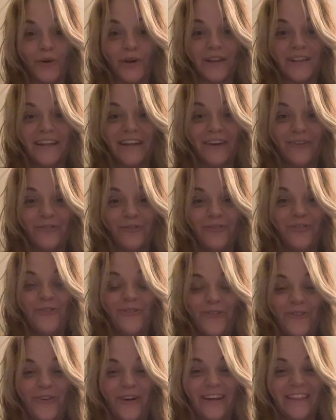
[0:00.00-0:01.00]
idea
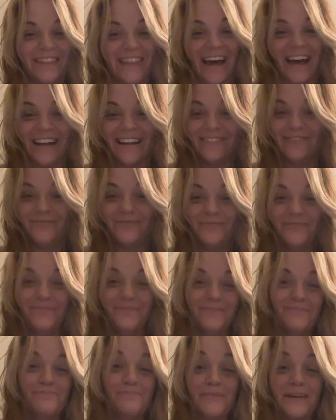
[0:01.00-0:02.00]
what that
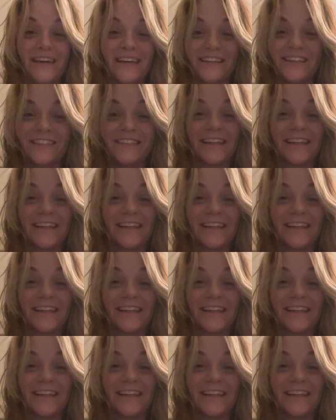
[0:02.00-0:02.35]
means,